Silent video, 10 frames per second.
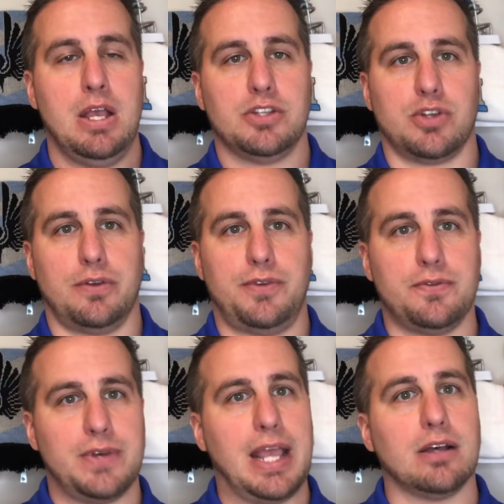So if
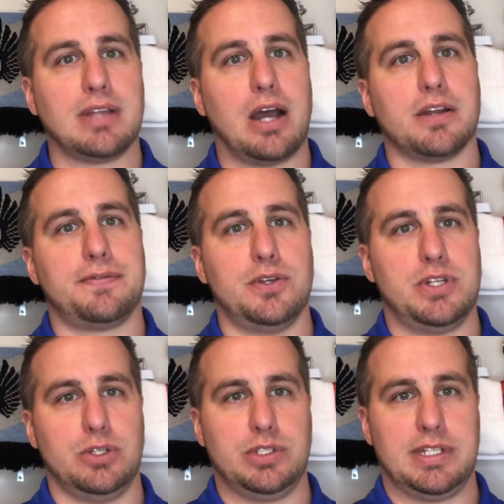you've nailed down a few
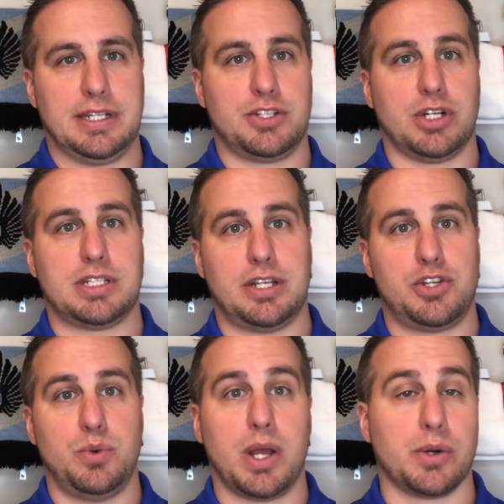districts that
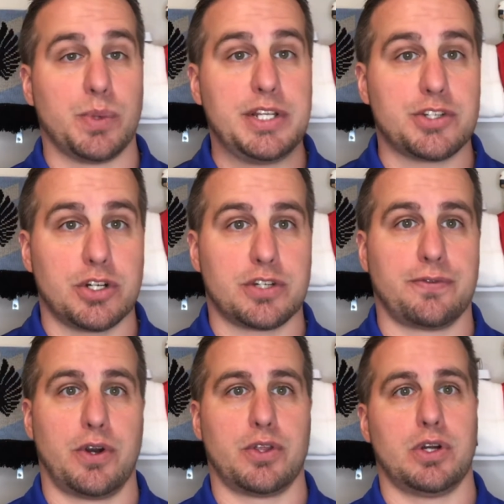you want to research
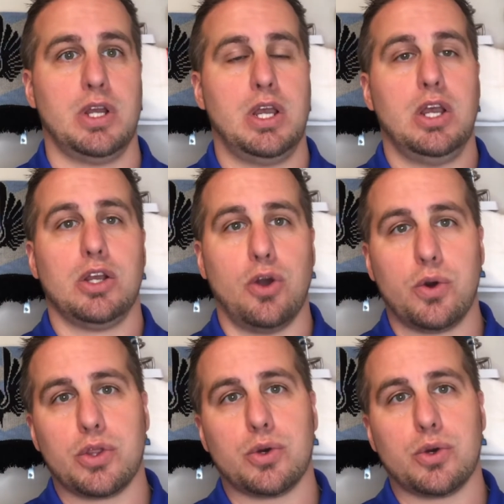further, go to their